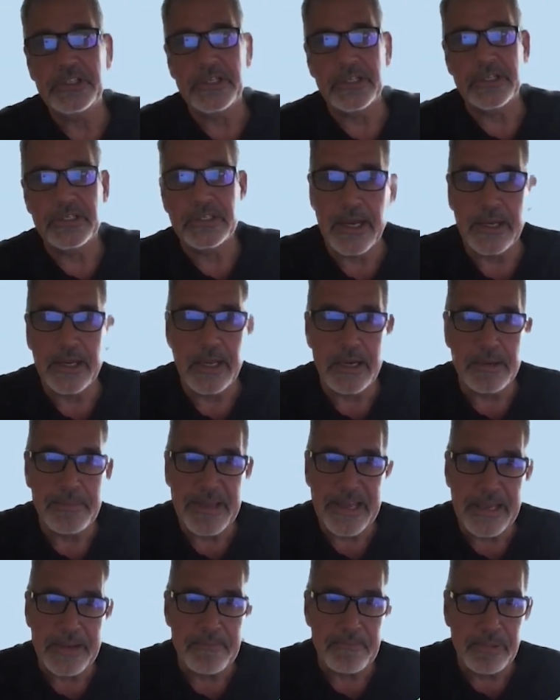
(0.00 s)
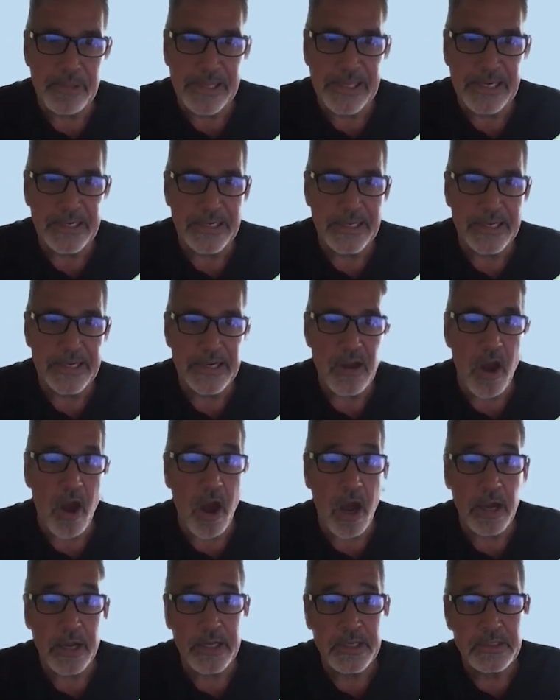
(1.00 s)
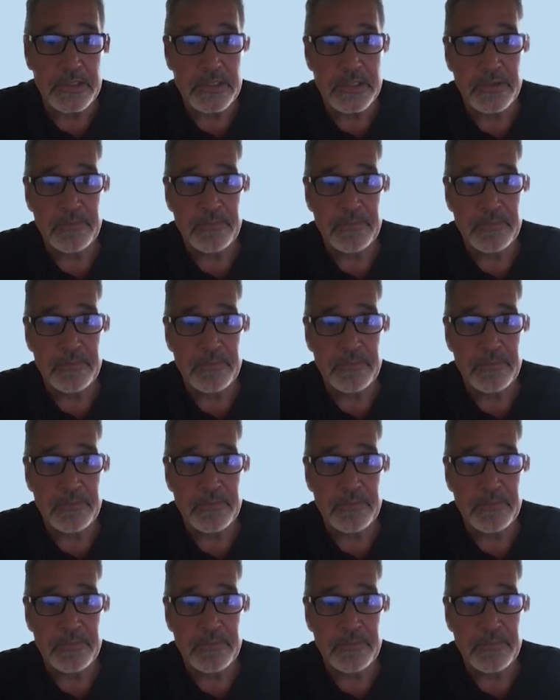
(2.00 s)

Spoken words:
It's going to be completed in August.